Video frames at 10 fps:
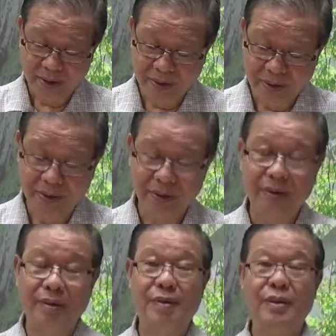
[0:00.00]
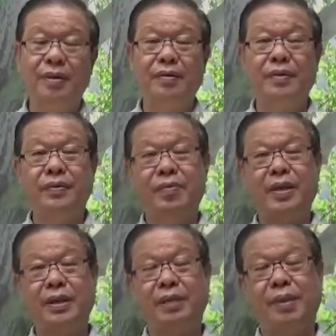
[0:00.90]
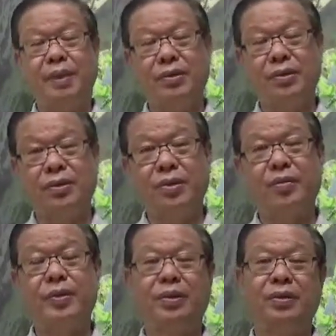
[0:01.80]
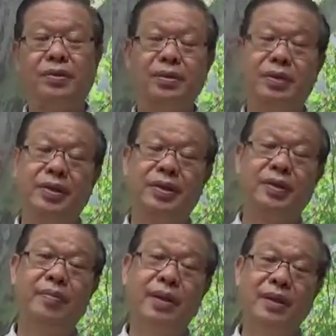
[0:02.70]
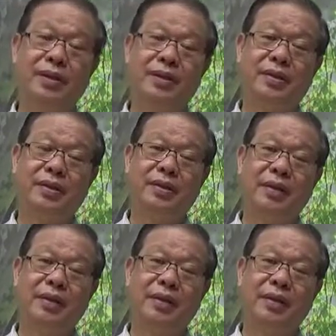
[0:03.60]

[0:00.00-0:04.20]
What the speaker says: So even my own robe is donated by these